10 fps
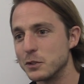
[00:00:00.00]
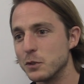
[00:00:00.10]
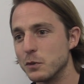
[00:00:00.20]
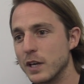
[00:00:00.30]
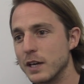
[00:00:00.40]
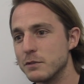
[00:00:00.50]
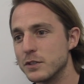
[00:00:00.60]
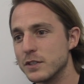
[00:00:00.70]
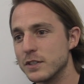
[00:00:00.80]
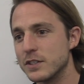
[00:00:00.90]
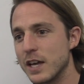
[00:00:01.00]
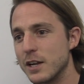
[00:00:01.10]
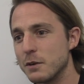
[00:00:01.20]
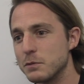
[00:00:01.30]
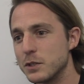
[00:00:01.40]
watching all the games, staying
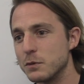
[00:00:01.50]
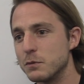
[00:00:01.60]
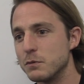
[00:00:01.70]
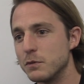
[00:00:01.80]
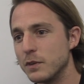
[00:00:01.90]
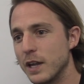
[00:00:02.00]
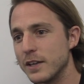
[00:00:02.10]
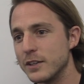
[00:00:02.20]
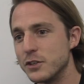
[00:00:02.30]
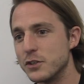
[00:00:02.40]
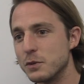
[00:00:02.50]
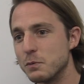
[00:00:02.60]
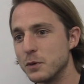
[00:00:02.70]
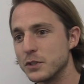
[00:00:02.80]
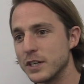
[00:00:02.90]
up until later than you should,
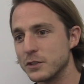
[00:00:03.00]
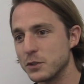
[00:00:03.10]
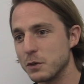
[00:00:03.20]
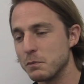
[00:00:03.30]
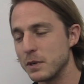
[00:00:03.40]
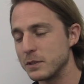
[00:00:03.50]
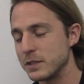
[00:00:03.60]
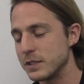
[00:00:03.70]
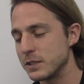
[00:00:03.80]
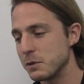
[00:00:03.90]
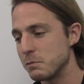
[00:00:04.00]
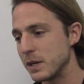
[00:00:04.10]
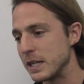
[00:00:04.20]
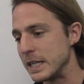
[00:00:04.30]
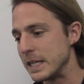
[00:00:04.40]
watching extra time penalties and so on. But